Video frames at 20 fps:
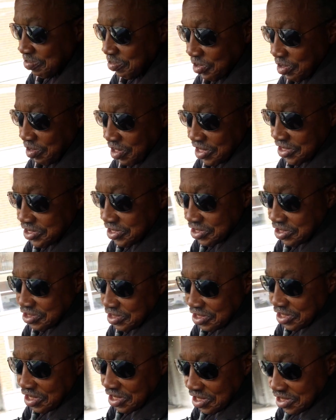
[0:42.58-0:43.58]
It progressed
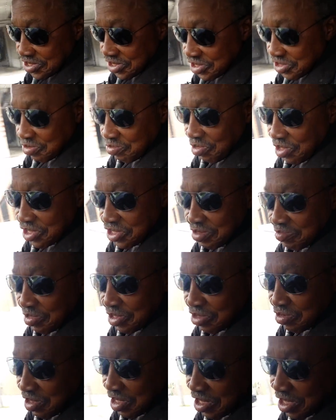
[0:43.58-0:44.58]
into a situation
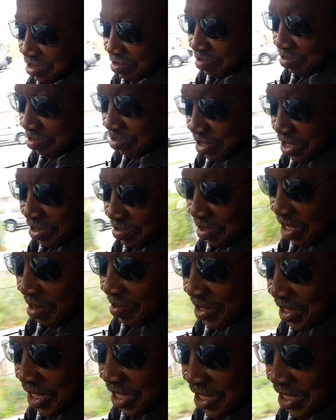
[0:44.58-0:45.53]
between Brother Muhammad